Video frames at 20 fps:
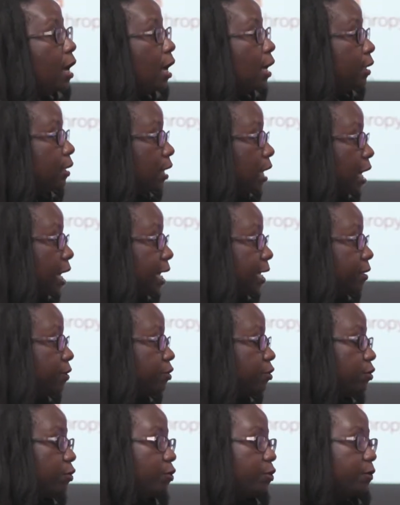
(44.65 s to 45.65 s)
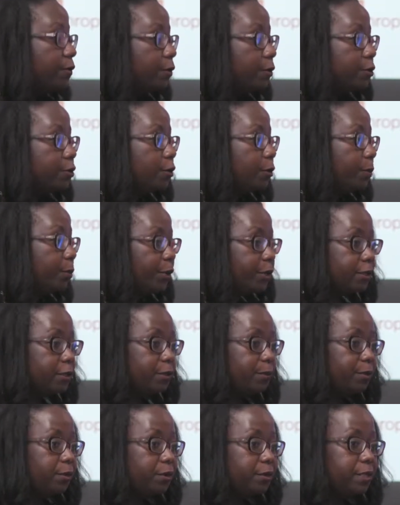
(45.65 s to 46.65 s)
aligned to universal
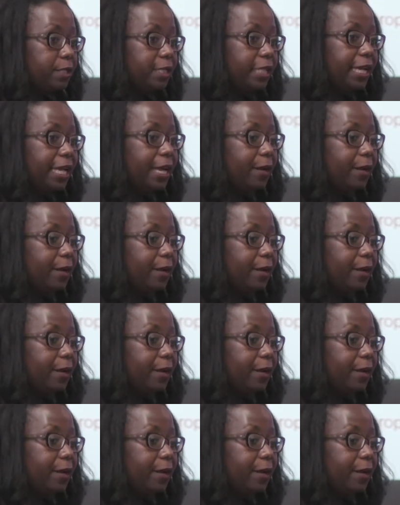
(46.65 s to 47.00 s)
principles in the